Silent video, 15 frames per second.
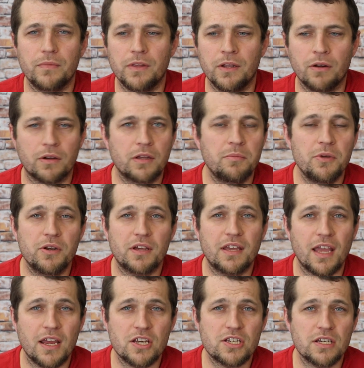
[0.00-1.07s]
you know,
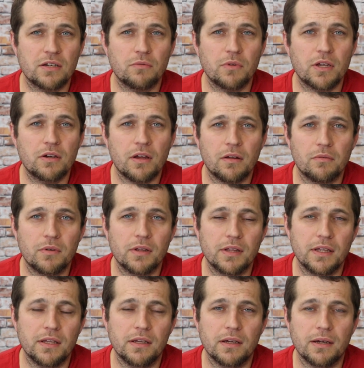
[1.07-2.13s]
communication, we couldn't
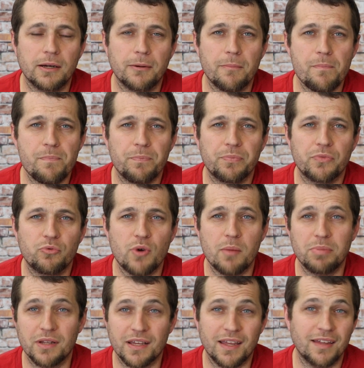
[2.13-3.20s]
really um,
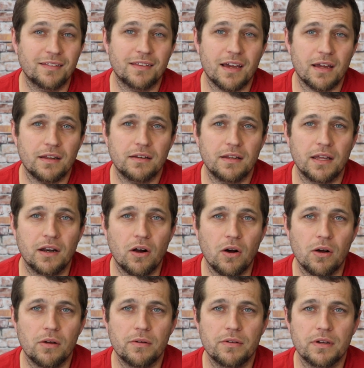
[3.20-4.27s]
replicate that at
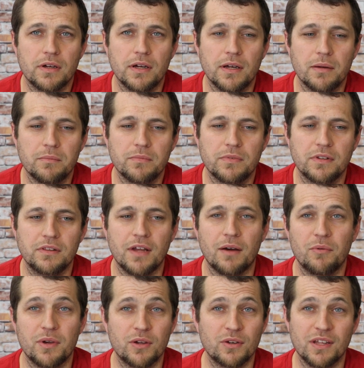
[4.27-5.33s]
all. Um,
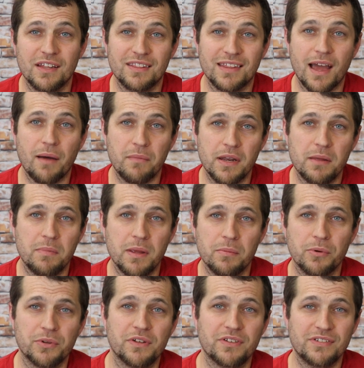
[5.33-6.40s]
not we couldn't get that many
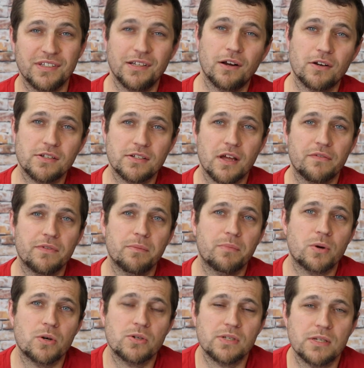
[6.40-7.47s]
people to see our stuff in
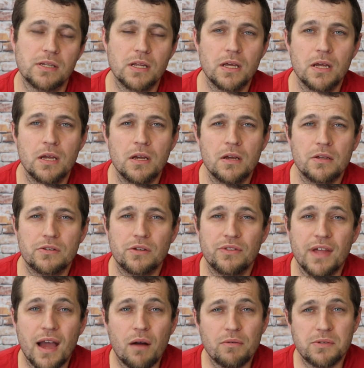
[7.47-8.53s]
person. So
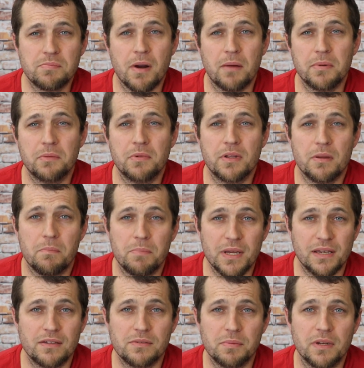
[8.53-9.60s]
that was probably one of the
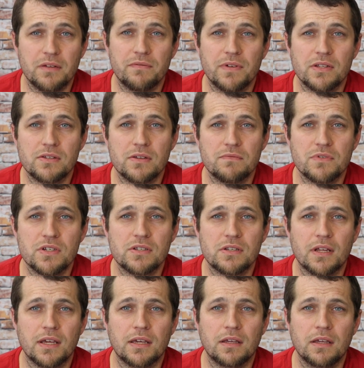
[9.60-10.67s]
biggest benefits of just
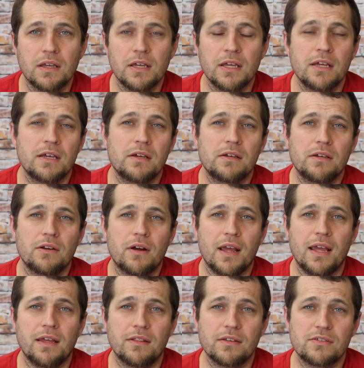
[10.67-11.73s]
like, you know,
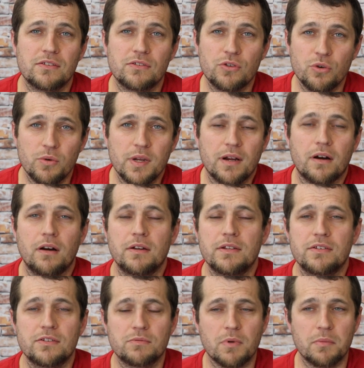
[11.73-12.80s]
hey, this is who we are,
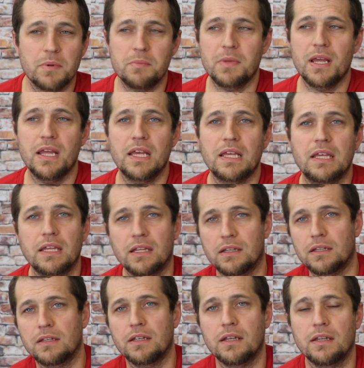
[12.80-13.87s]
this is what we make,
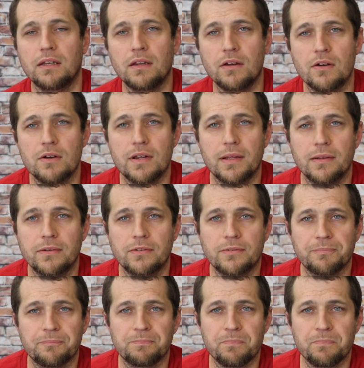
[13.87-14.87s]
and and here it is